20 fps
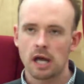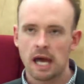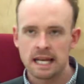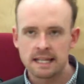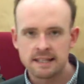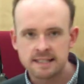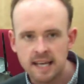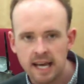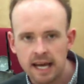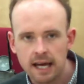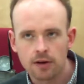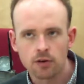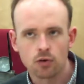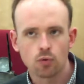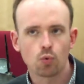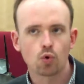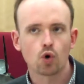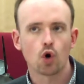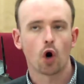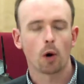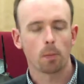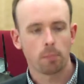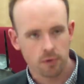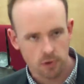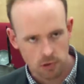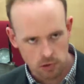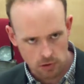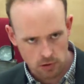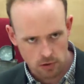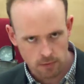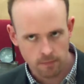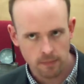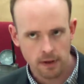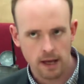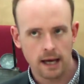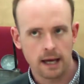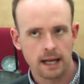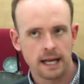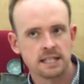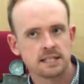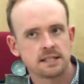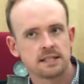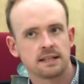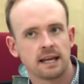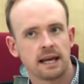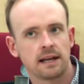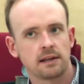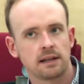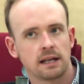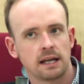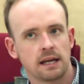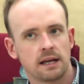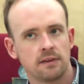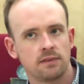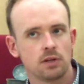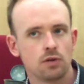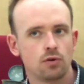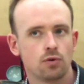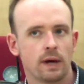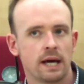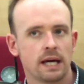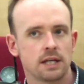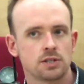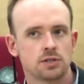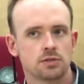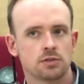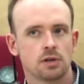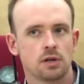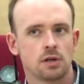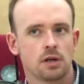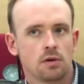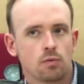internal corporate law, and incidentally, in the US,